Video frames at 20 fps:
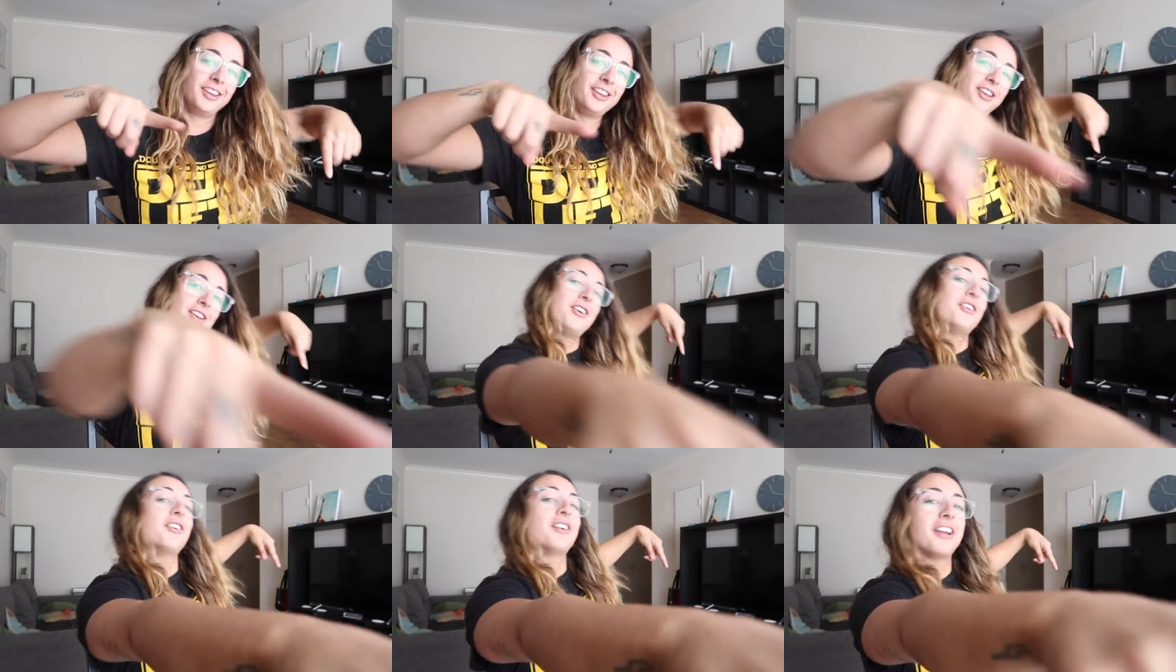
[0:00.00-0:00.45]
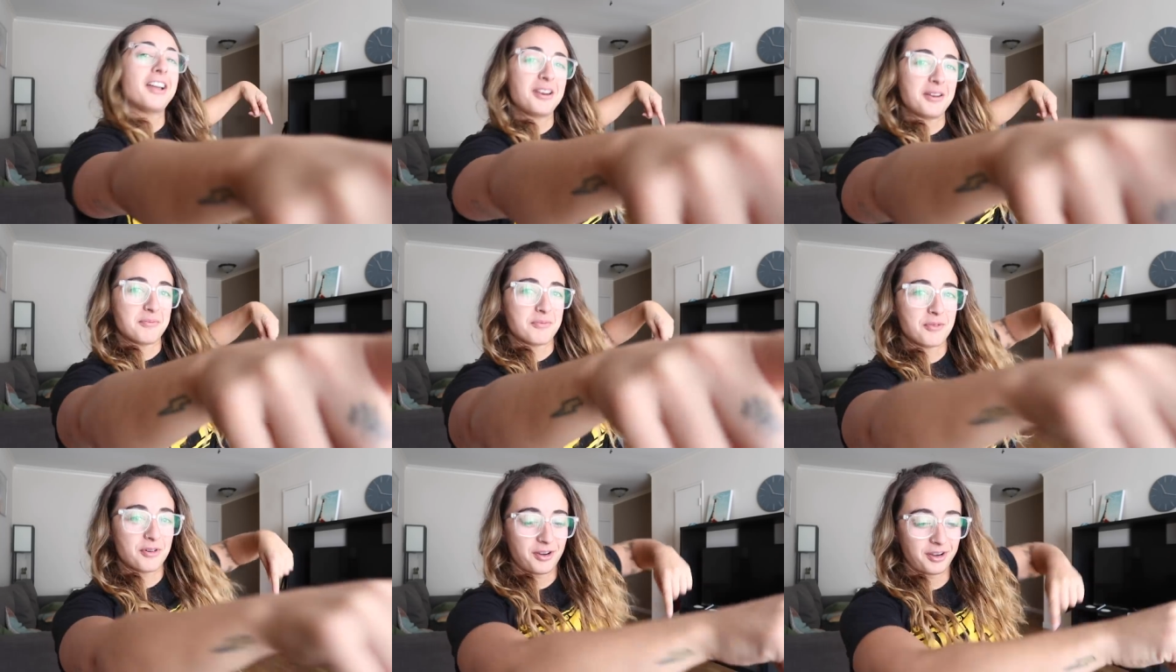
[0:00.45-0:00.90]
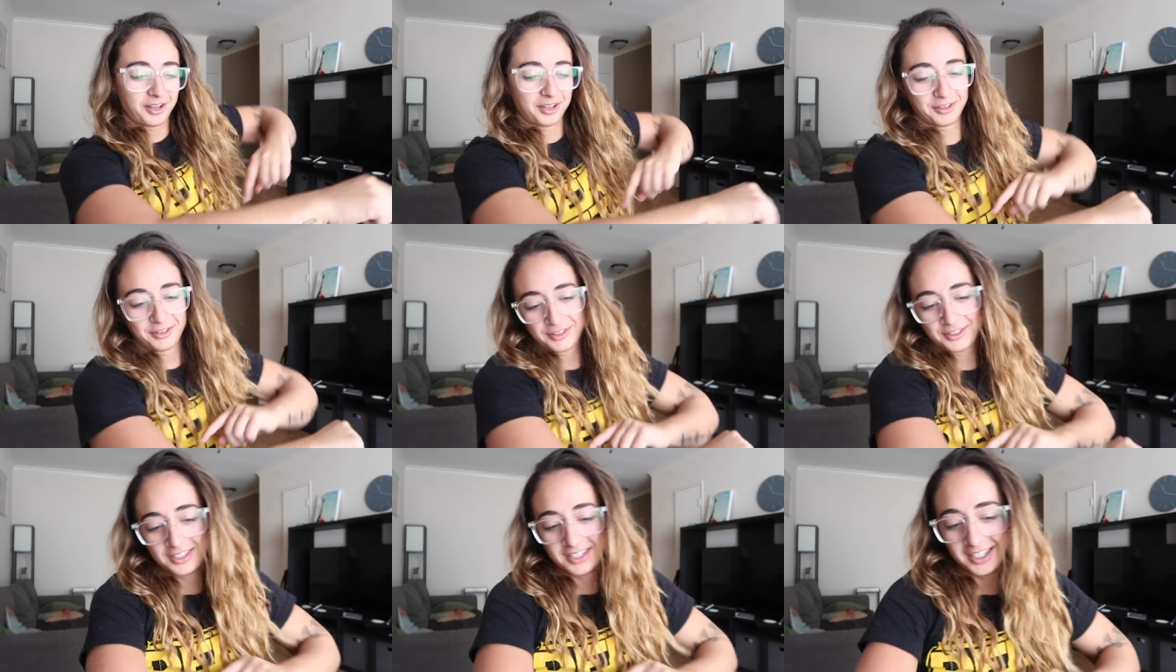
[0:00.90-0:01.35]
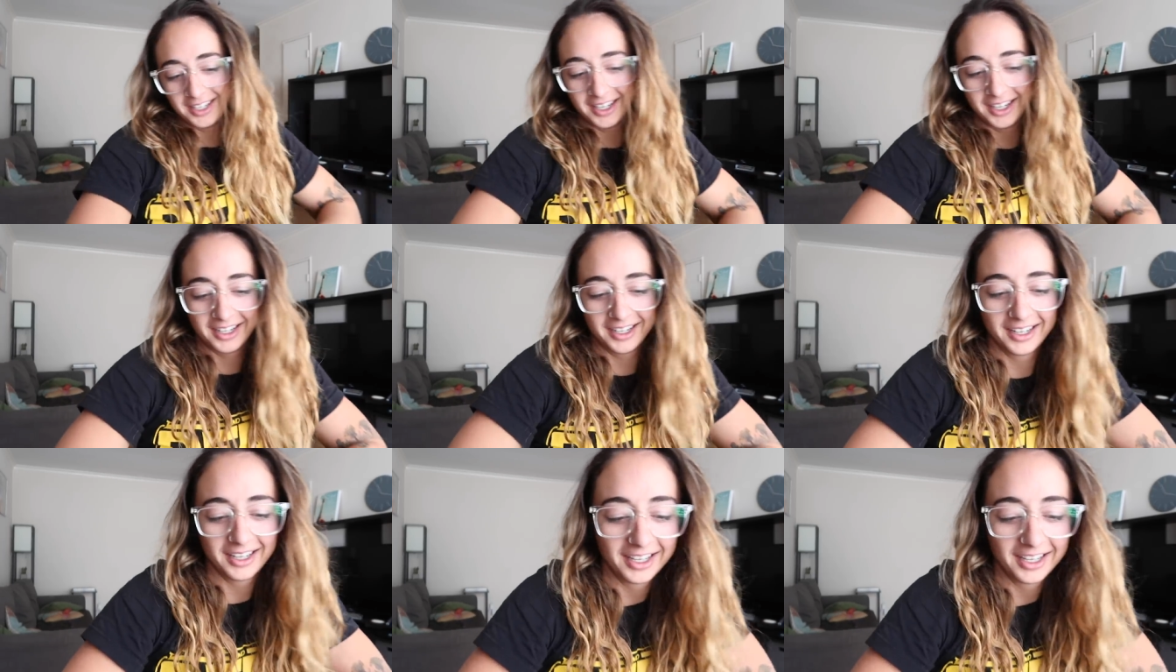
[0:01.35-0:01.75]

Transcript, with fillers: you get a morning routine.